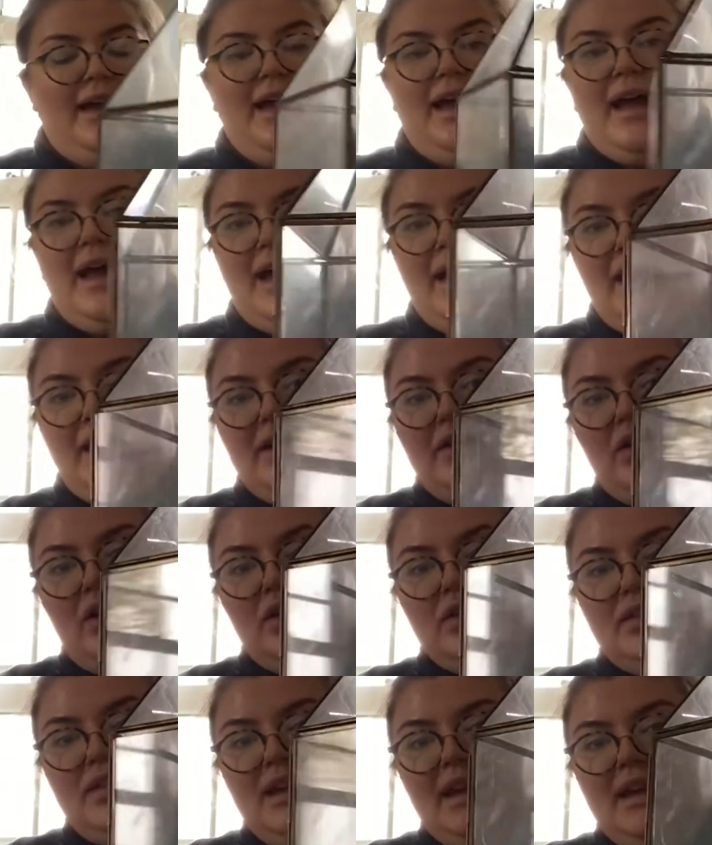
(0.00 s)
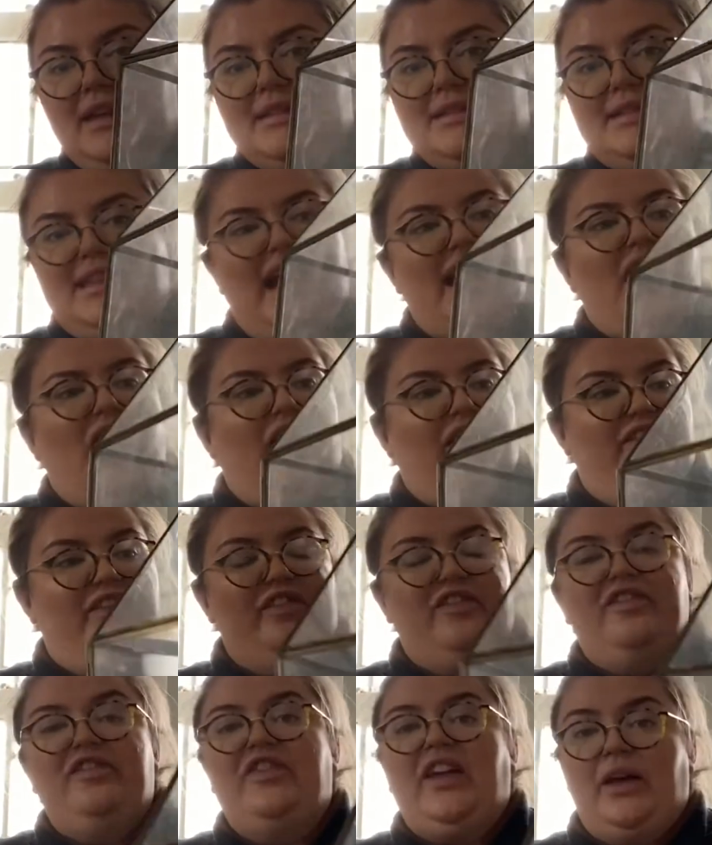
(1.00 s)
And I got these. They are
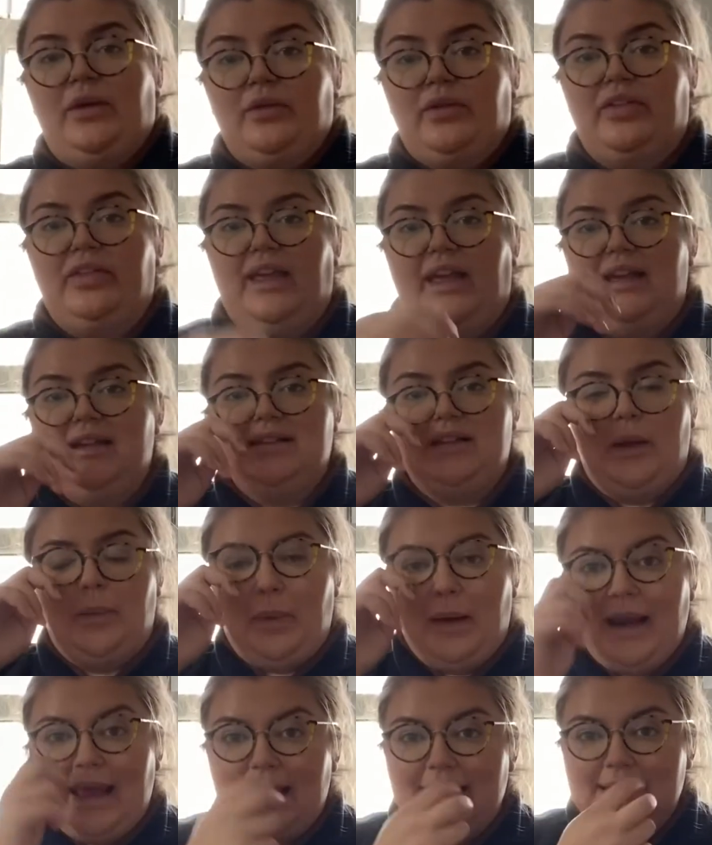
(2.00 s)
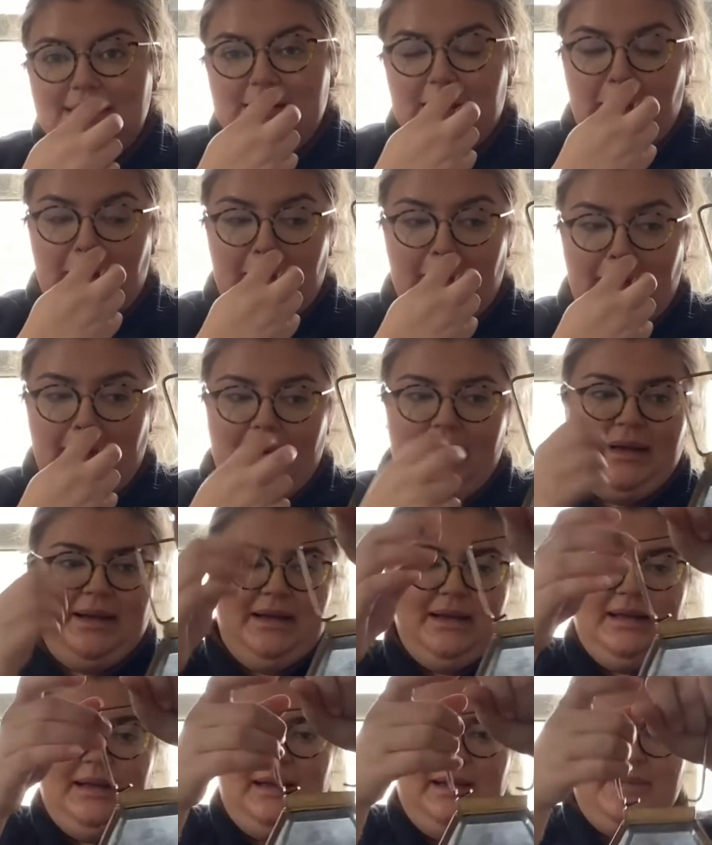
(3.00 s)
filthy. So please don't,
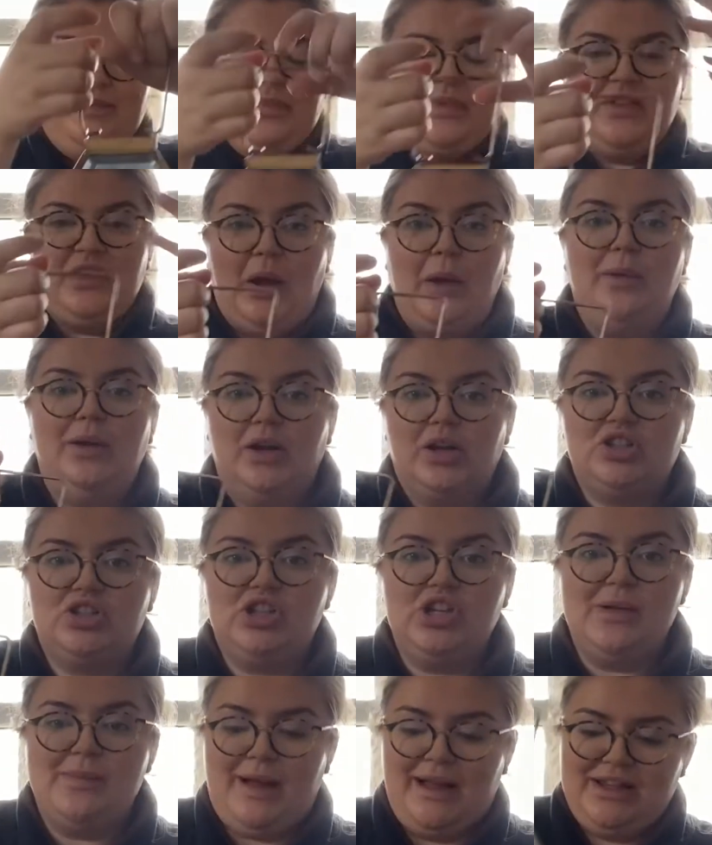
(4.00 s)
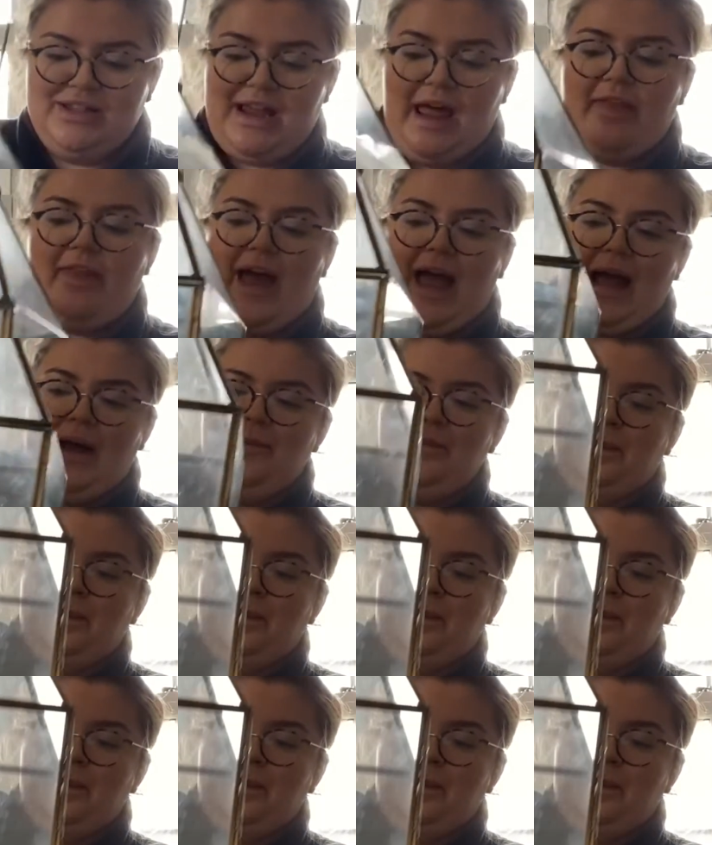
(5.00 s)
don't look too much at that.